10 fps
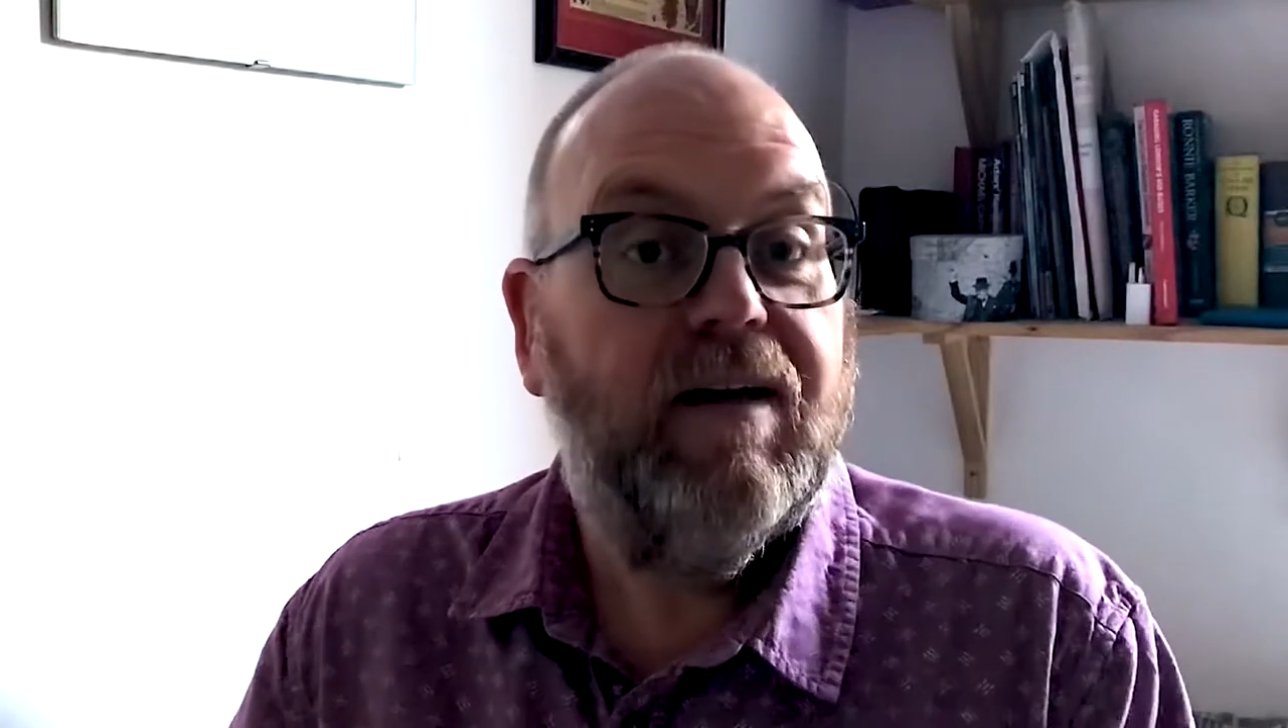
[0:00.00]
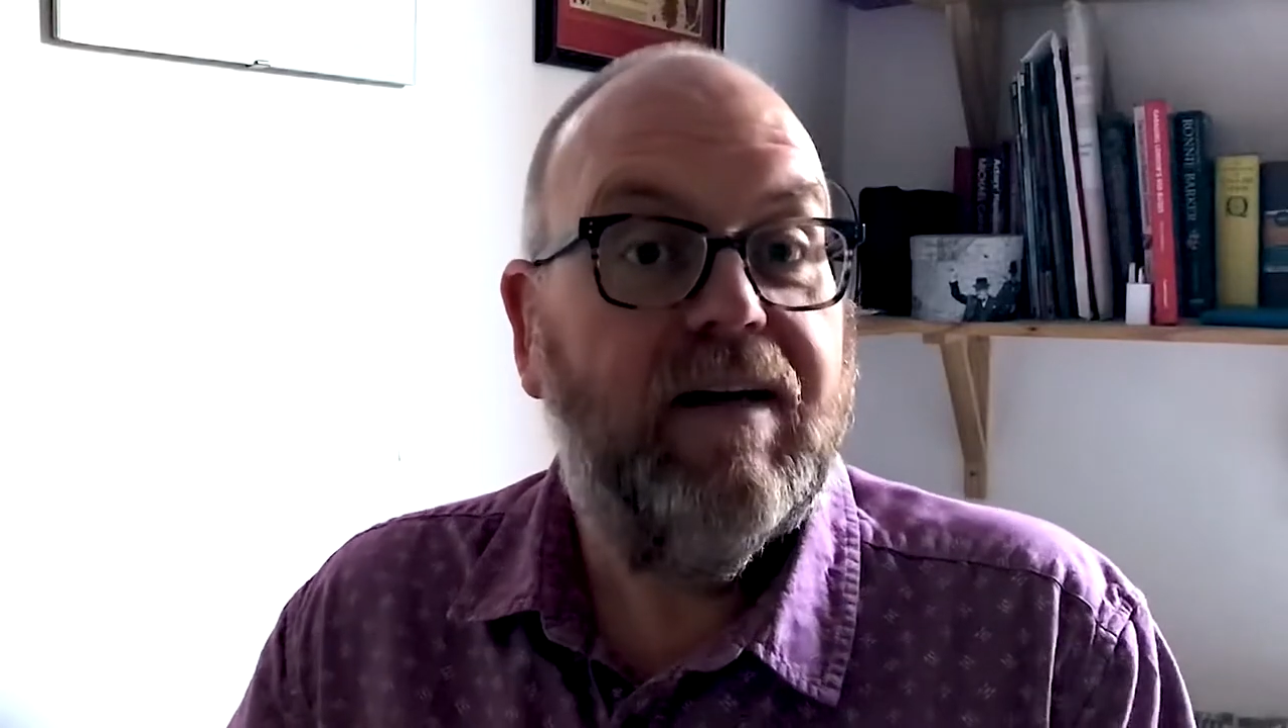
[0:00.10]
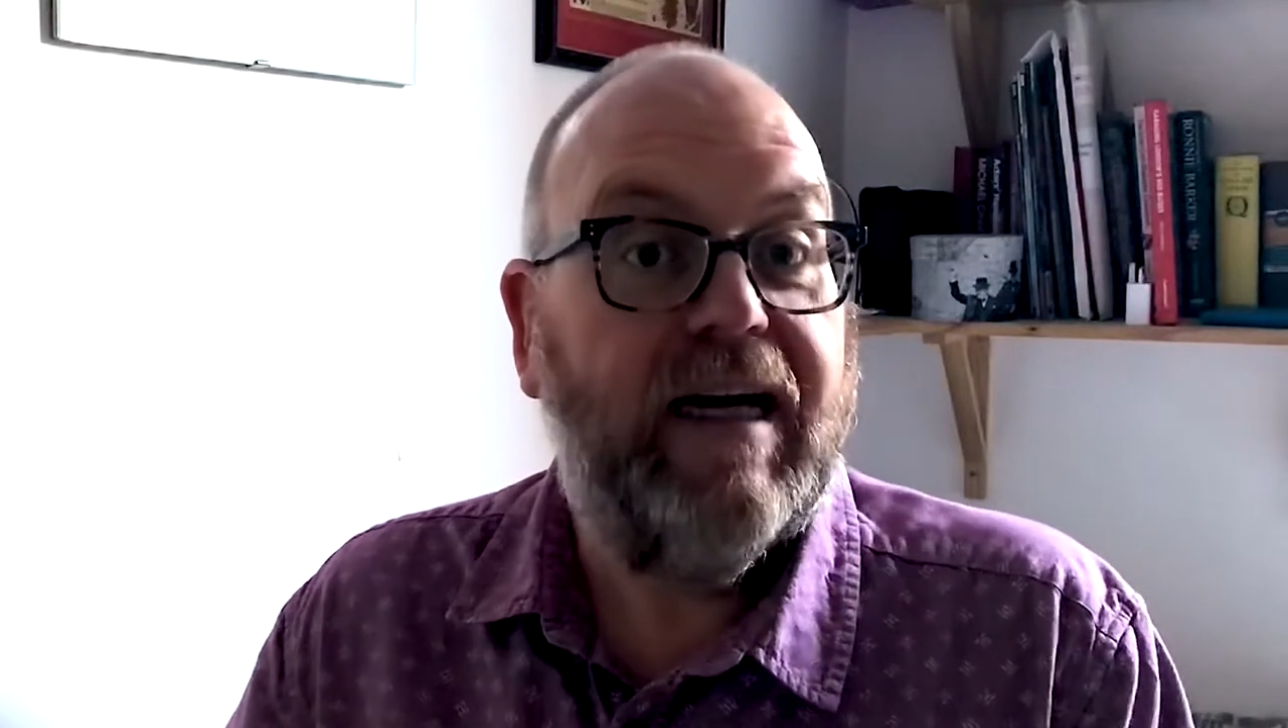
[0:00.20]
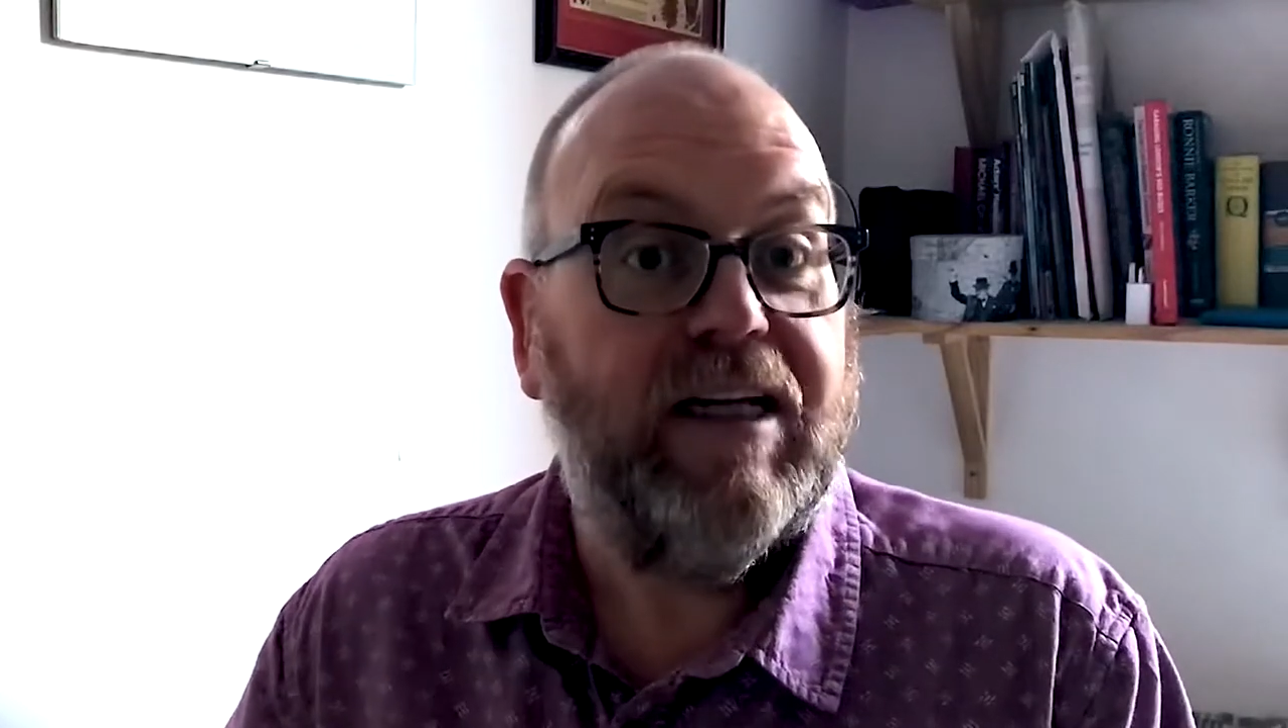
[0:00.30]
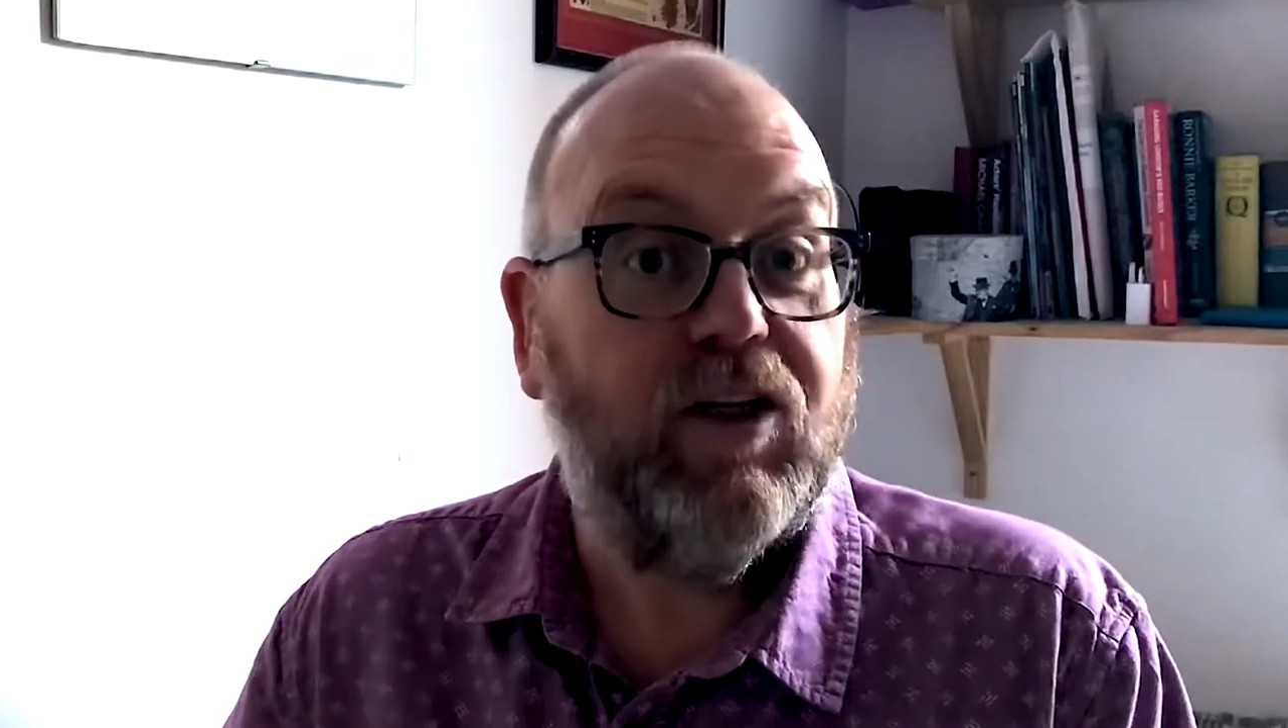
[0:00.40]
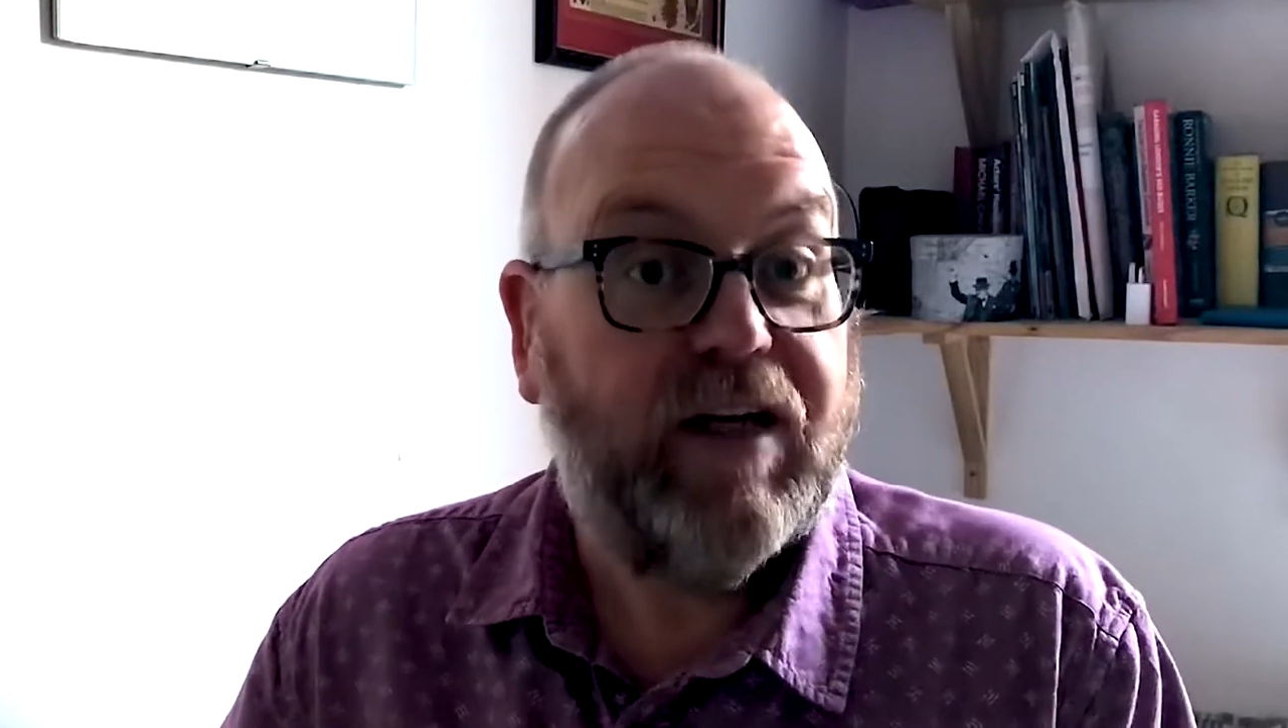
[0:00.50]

Leyton